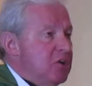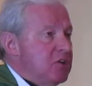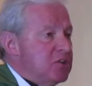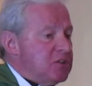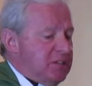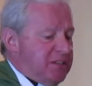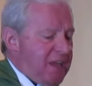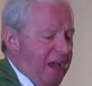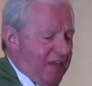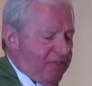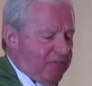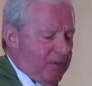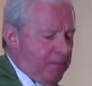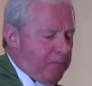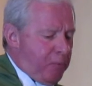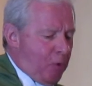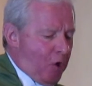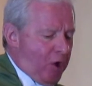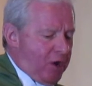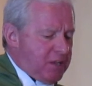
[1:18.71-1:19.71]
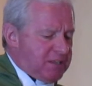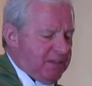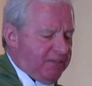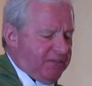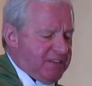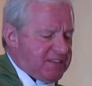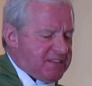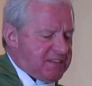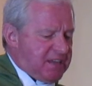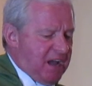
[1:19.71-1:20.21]
so that the birds of
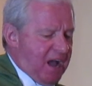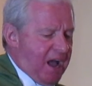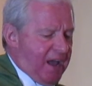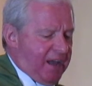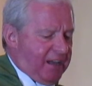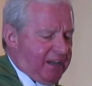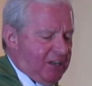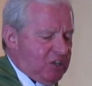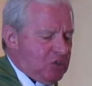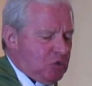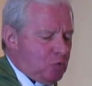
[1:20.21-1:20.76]
the sky can